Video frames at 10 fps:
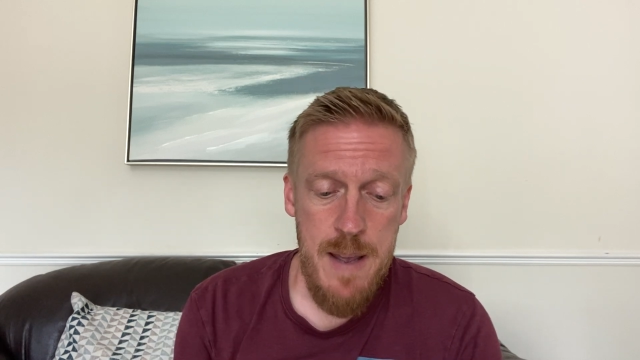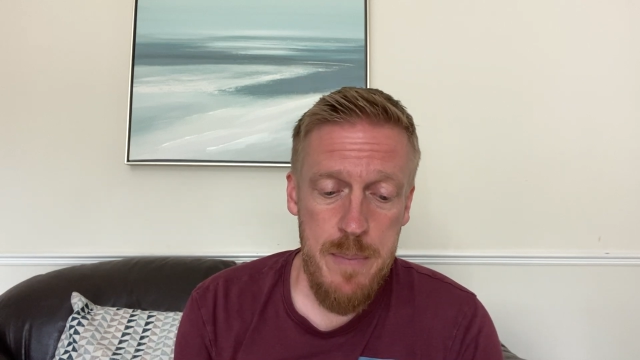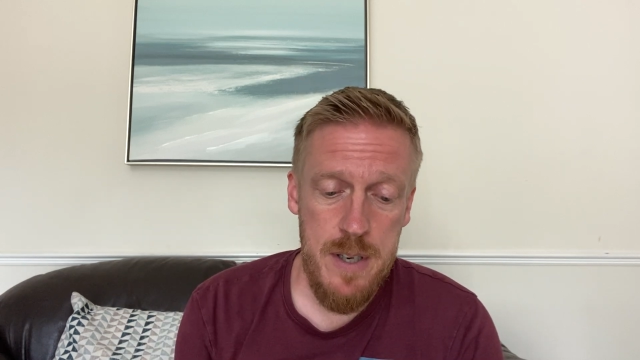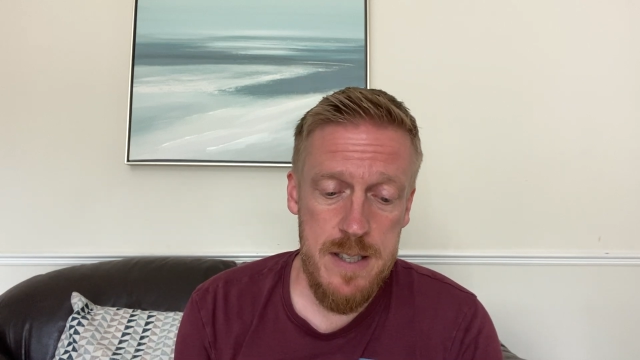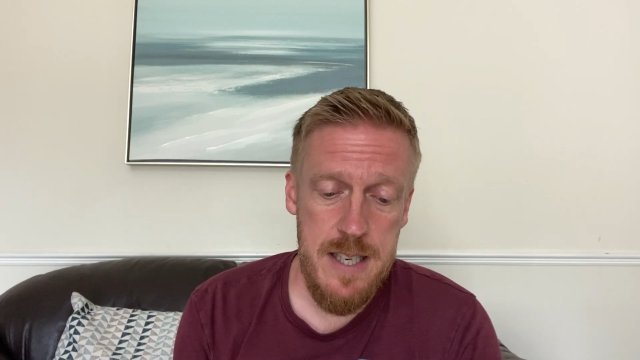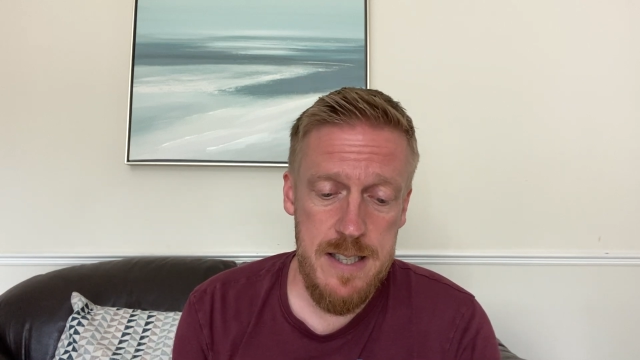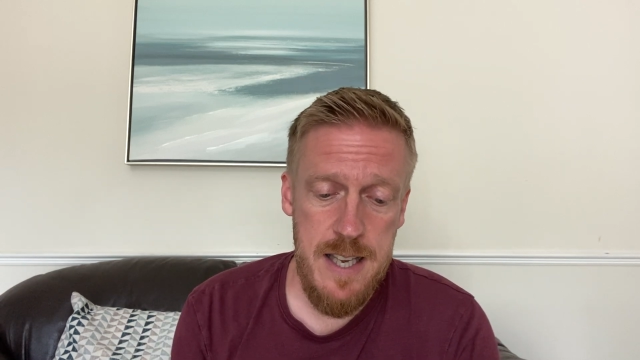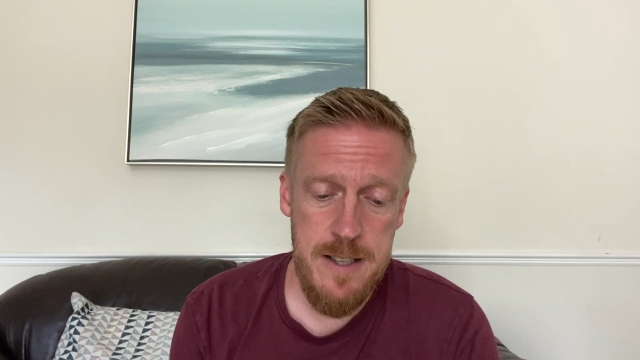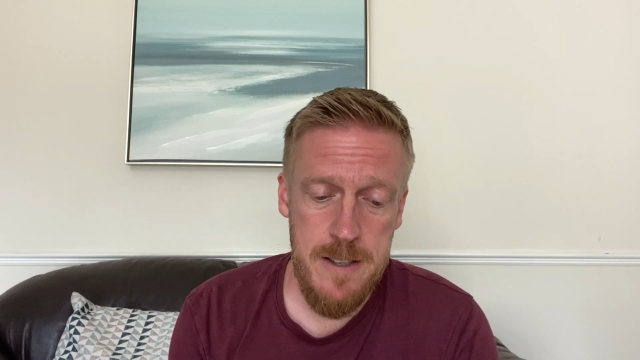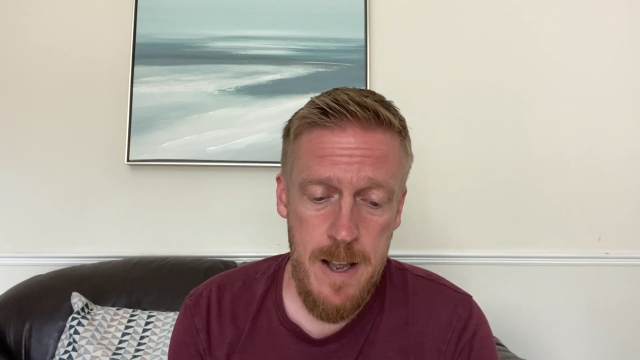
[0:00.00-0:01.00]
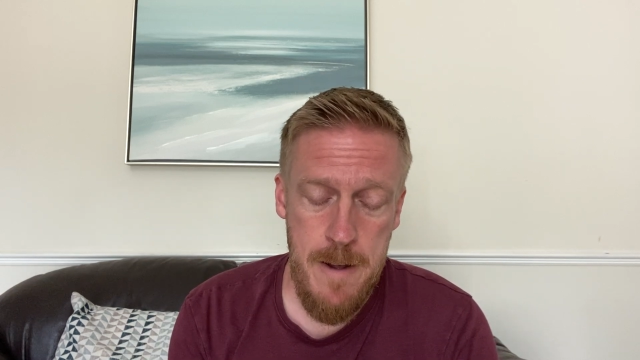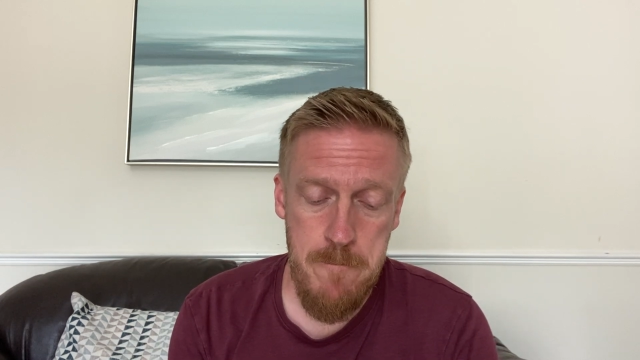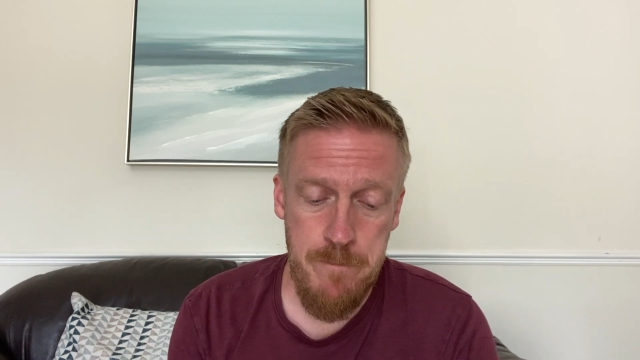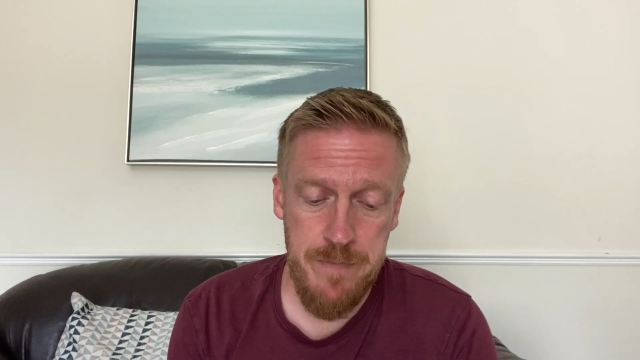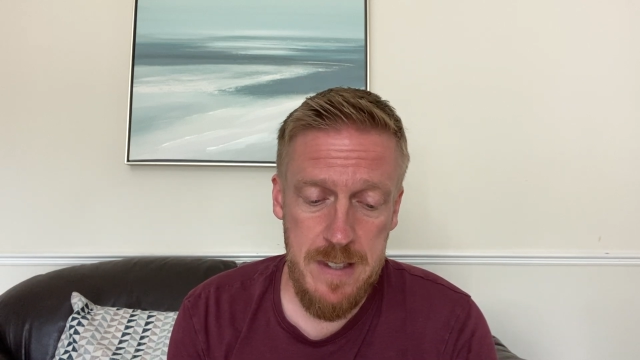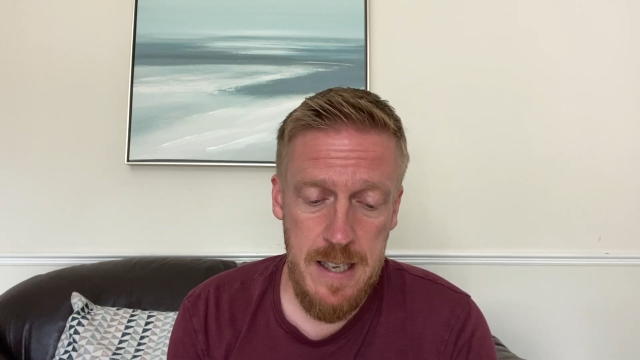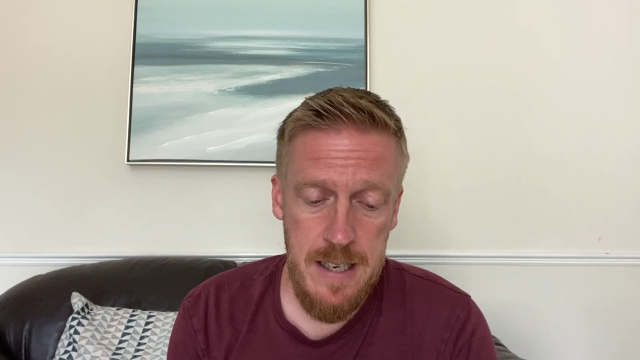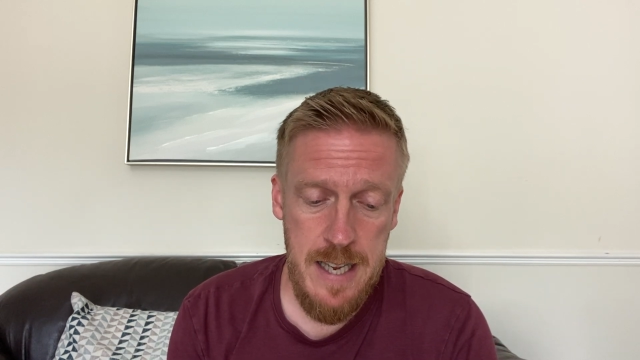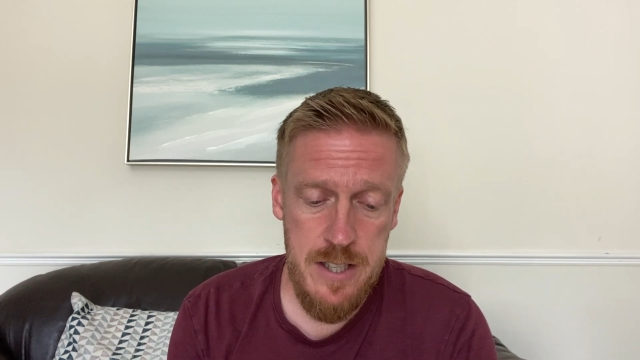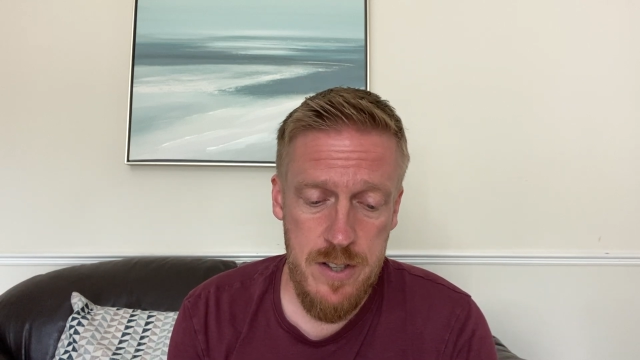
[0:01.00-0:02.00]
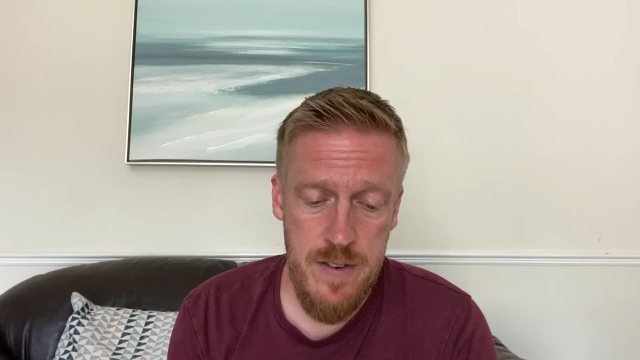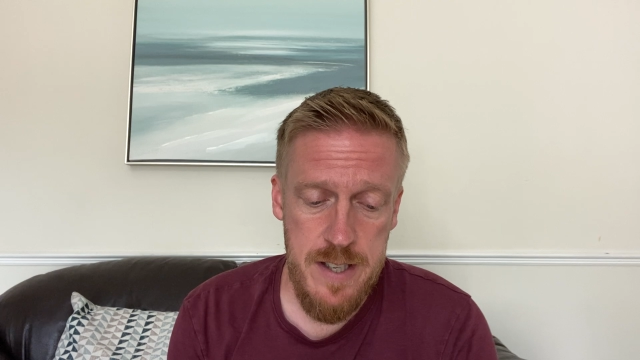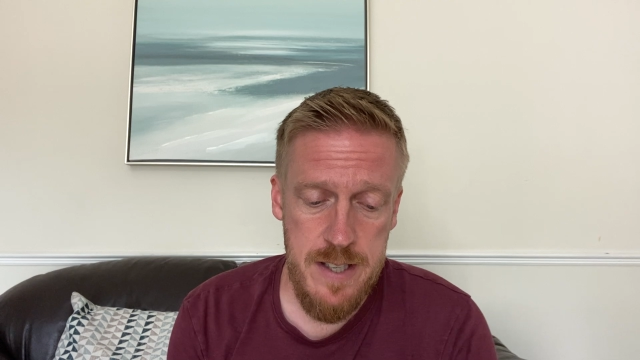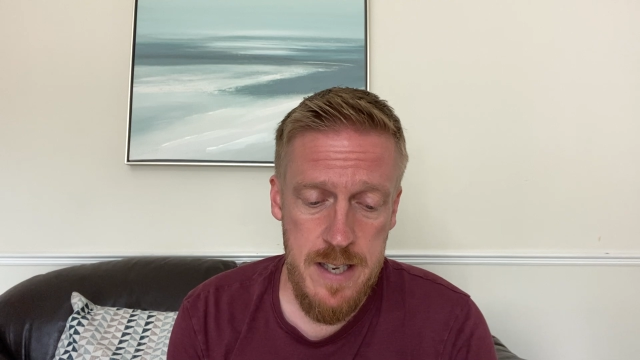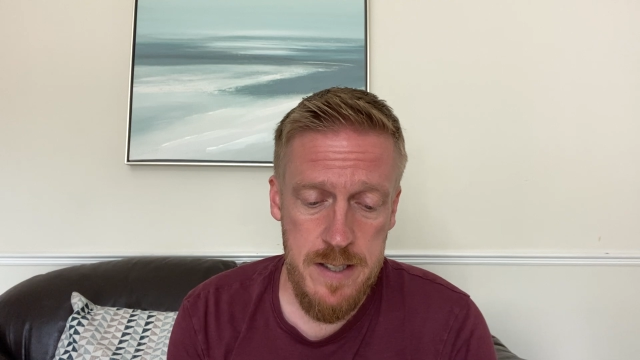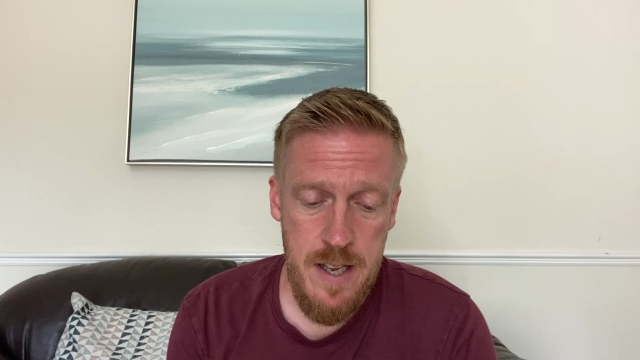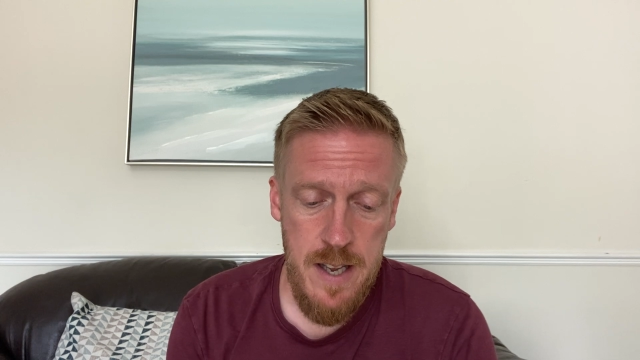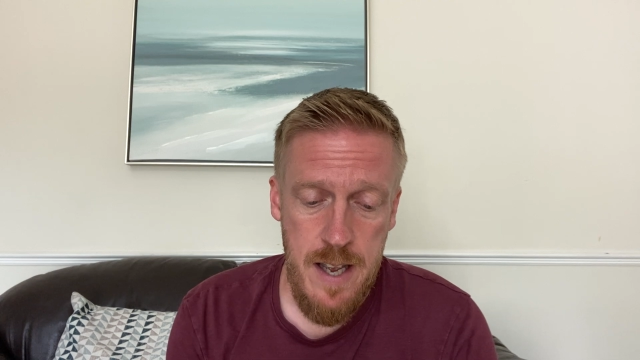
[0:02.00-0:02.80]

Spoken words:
because it says later, it says,